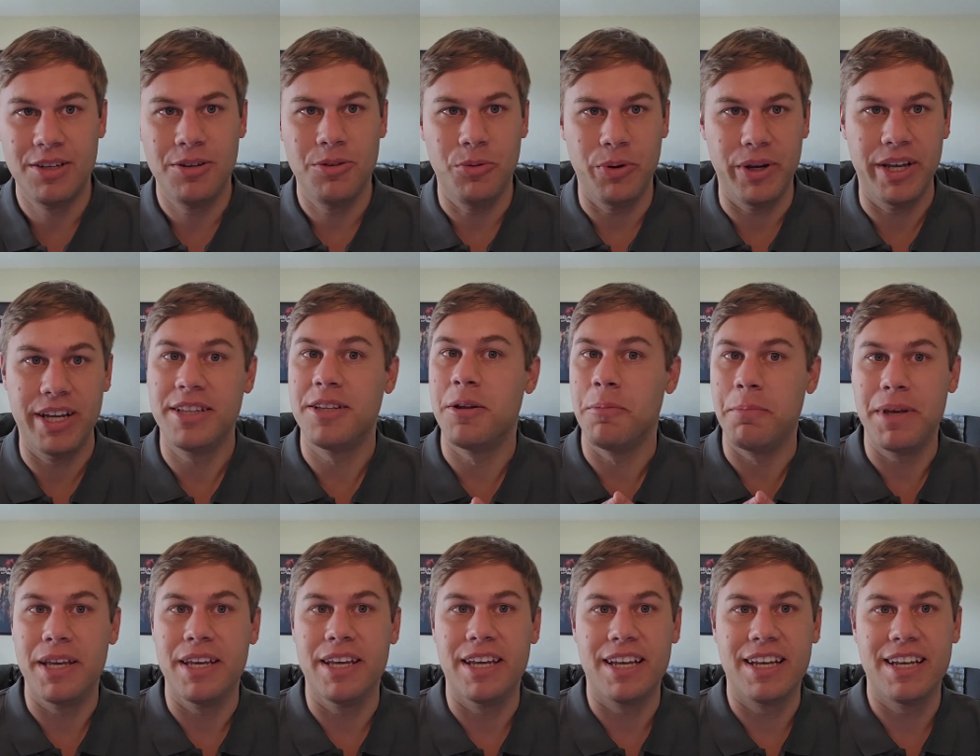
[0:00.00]
We hit the
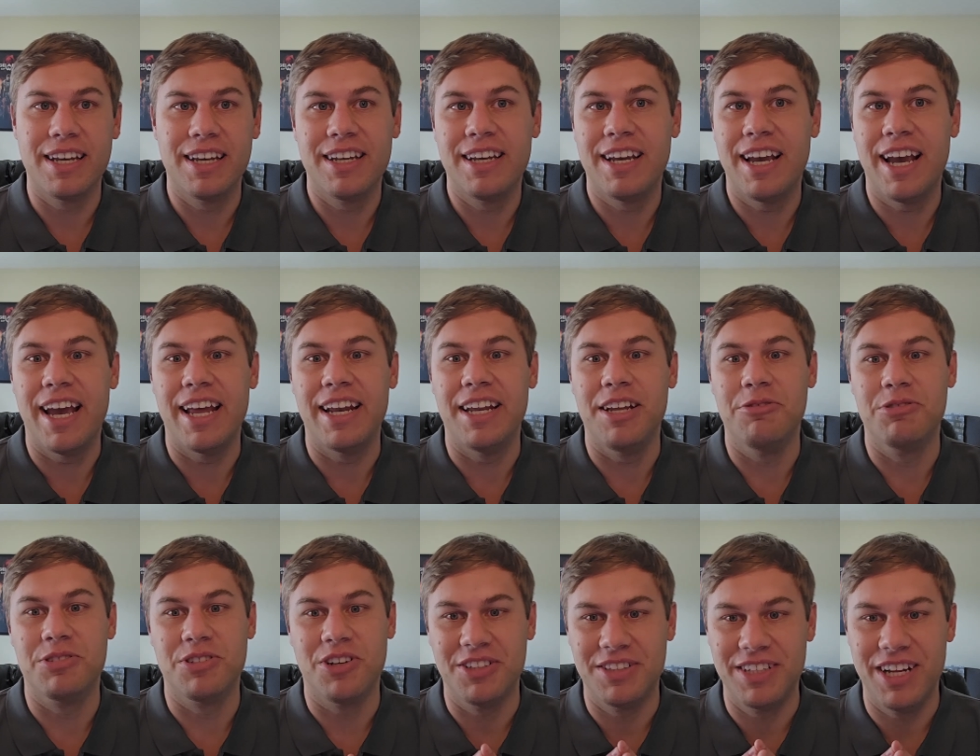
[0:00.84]
peak, and it
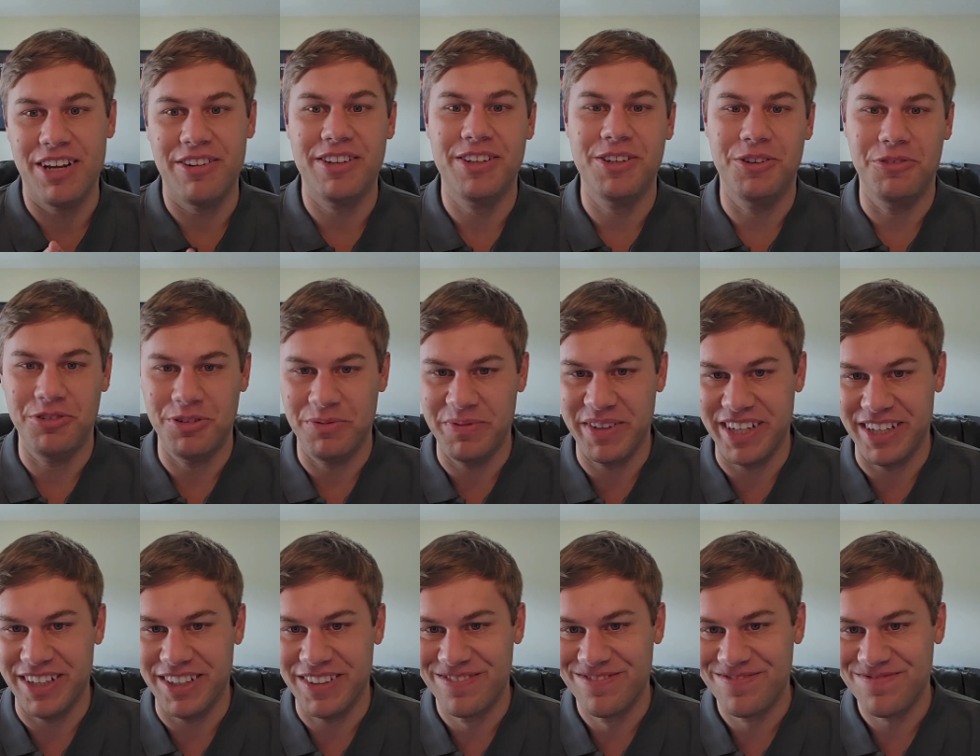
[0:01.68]
was all downhill from
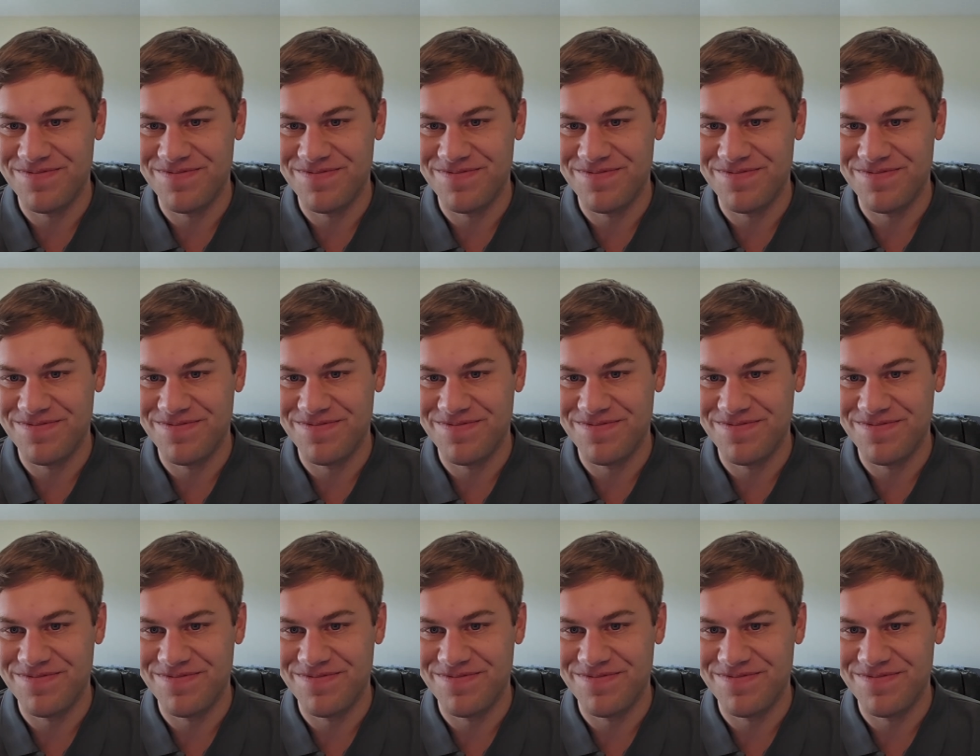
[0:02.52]
here.